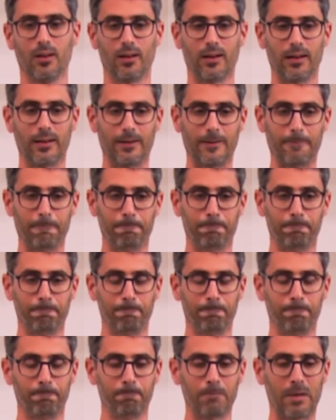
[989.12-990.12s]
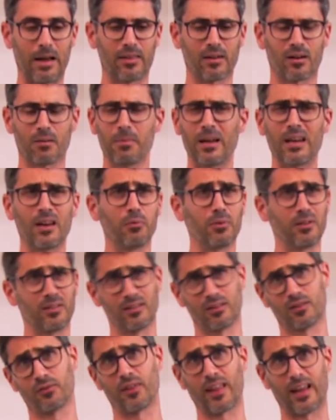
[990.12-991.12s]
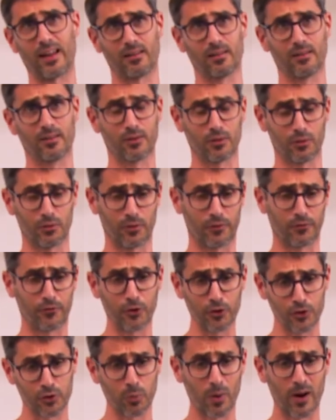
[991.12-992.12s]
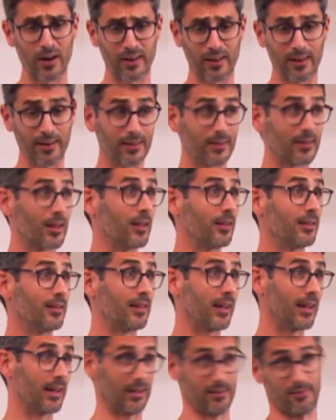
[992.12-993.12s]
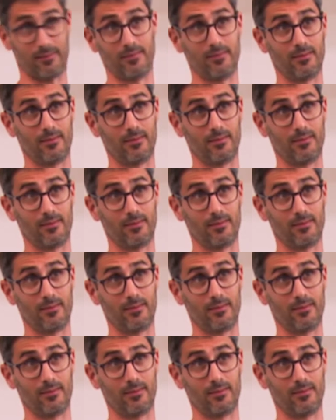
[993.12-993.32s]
And there are many reasons for that. So the first one is data.